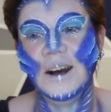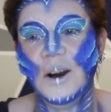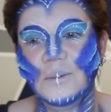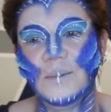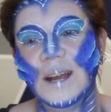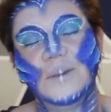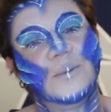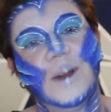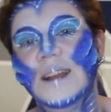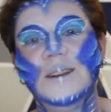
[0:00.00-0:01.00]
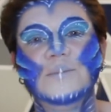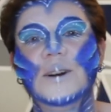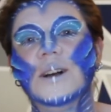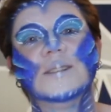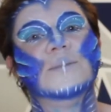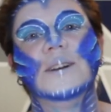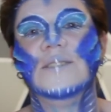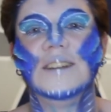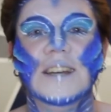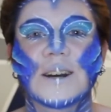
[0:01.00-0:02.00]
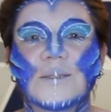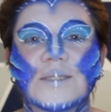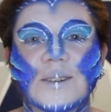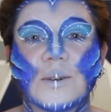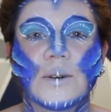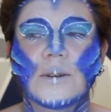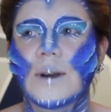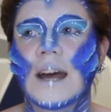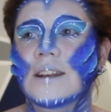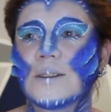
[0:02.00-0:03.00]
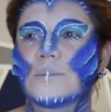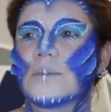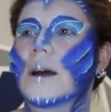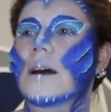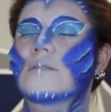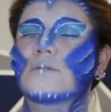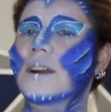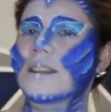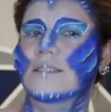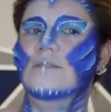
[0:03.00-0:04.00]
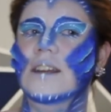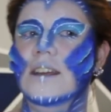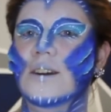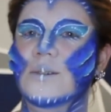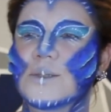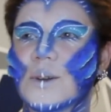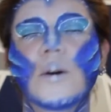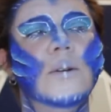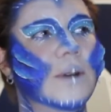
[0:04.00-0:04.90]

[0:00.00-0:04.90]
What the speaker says: on my random cosplay videos or random friends videos or